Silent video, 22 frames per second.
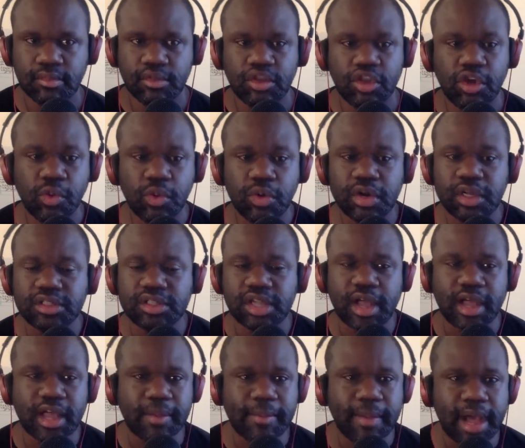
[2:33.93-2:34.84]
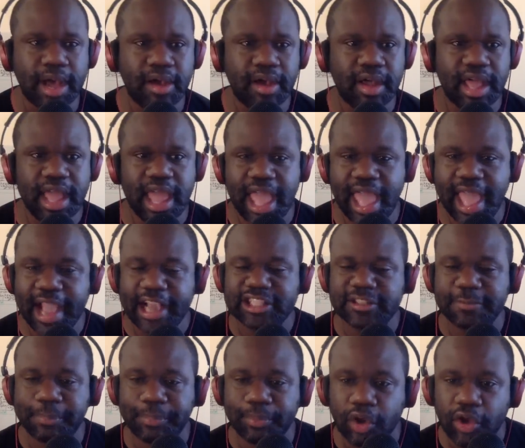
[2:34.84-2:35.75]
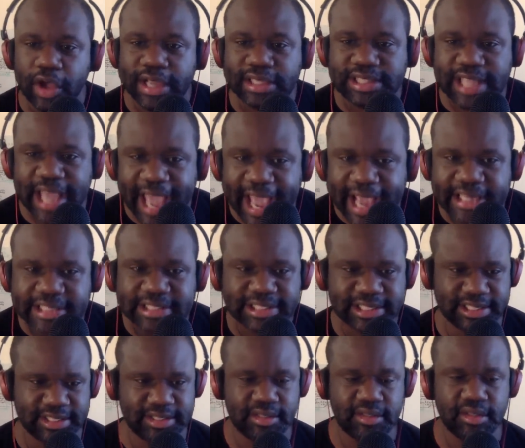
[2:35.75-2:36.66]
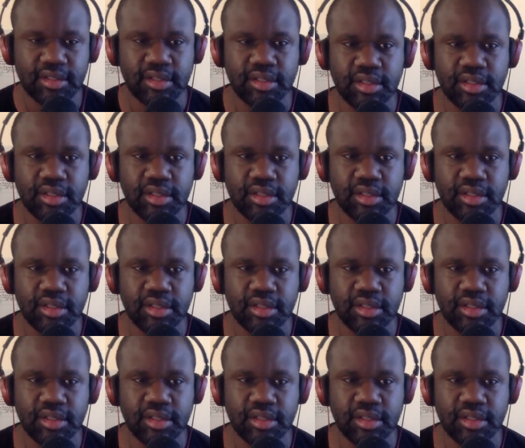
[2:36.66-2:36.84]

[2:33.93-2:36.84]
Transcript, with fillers: You want to talk about exploitation?